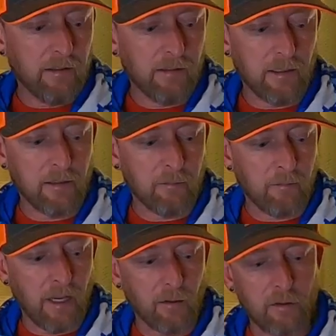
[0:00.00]
And
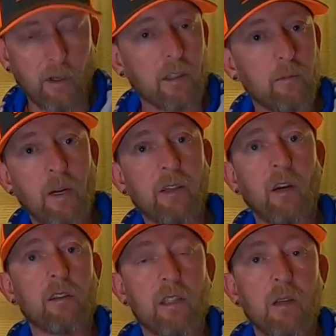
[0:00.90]
now socks might
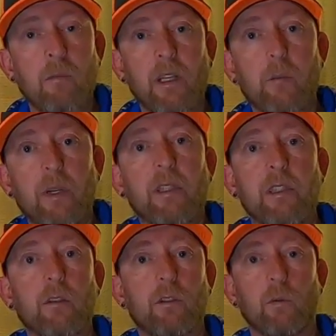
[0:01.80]
not seem like a big
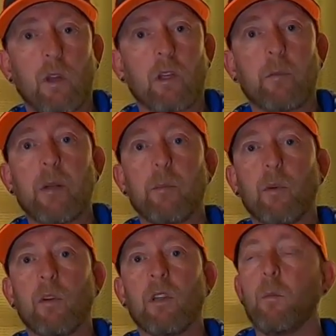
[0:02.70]
deal to a lot of
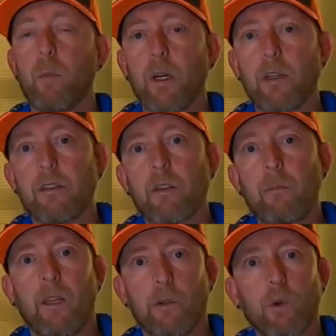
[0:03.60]
people, but
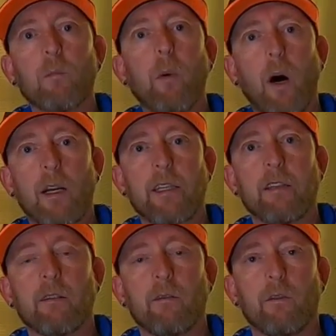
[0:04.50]
your
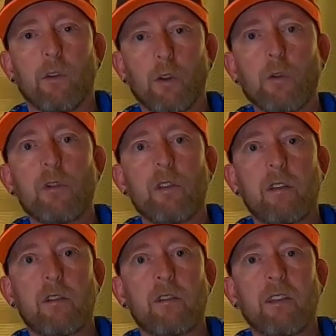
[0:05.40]
body
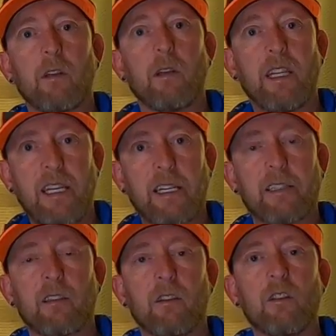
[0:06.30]
loses
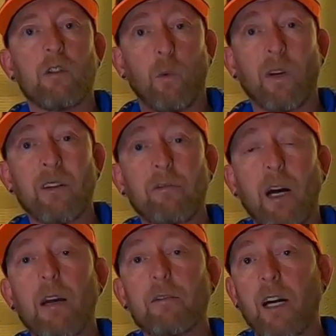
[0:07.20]
heat
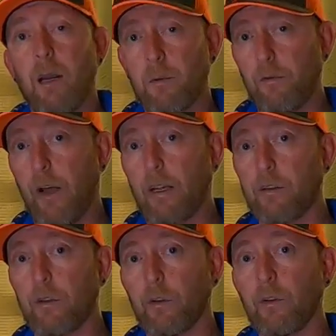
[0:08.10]
25 times
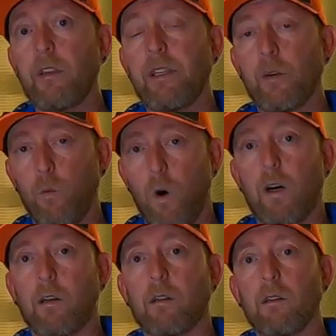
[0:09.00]
faster in
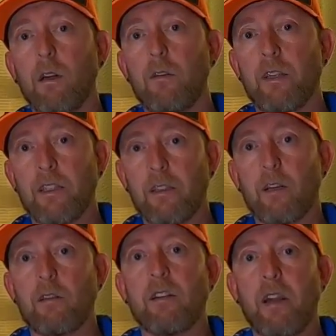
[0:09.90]
water than it
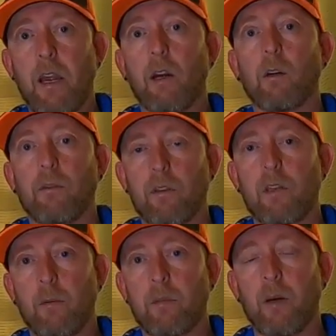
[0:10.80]
does in air of the
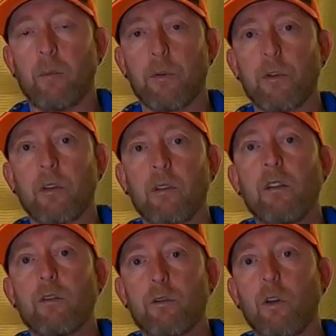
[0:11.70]
same temperature.
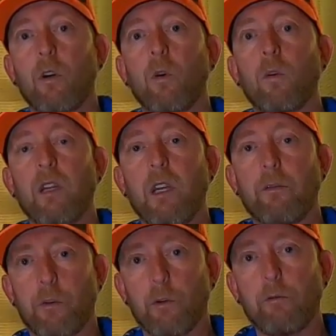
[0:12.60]
So
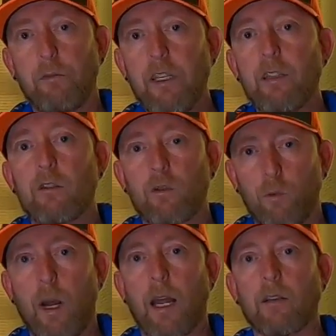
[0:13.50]
if your feet
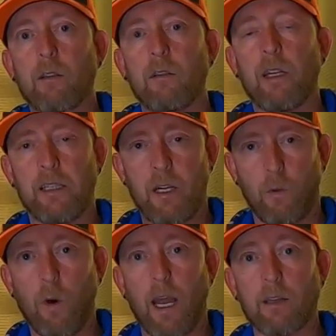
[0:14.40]
sweat and get
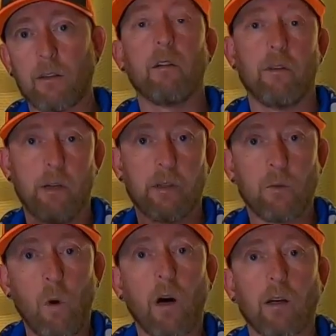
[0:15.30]
wet, they're
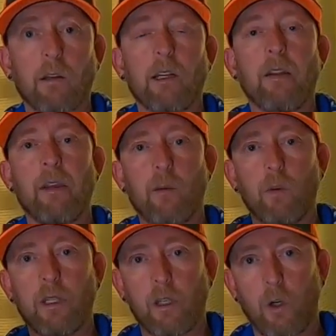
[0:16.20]
in water and they
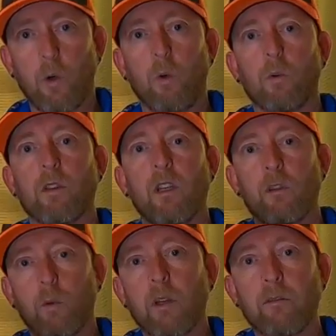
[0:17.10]
will get cold
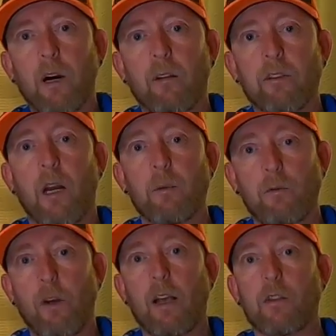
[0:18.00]
25 times
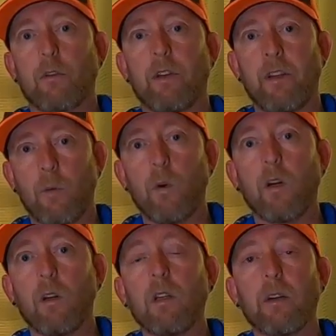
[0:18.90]
faster than they
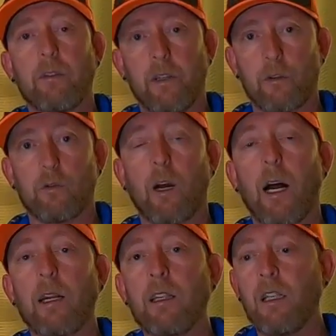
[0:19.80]
will if they're dry.